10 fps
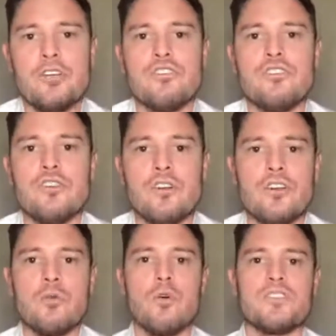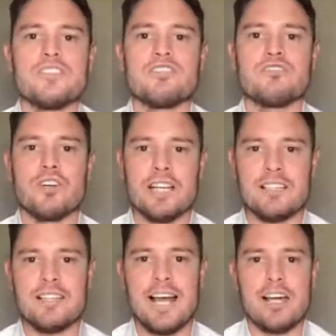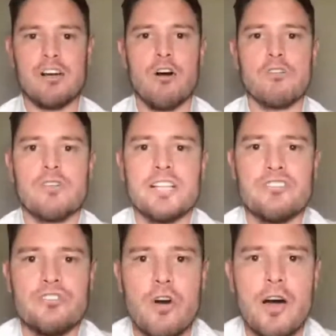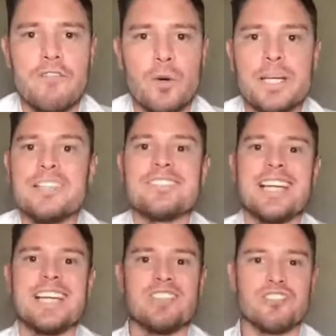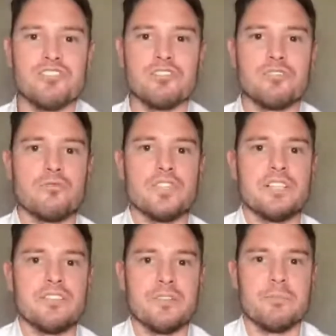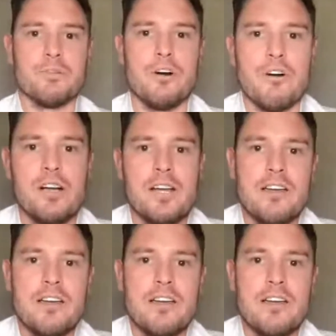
you don't know what the strength of that concrete driveway is taking you to the rear of the block.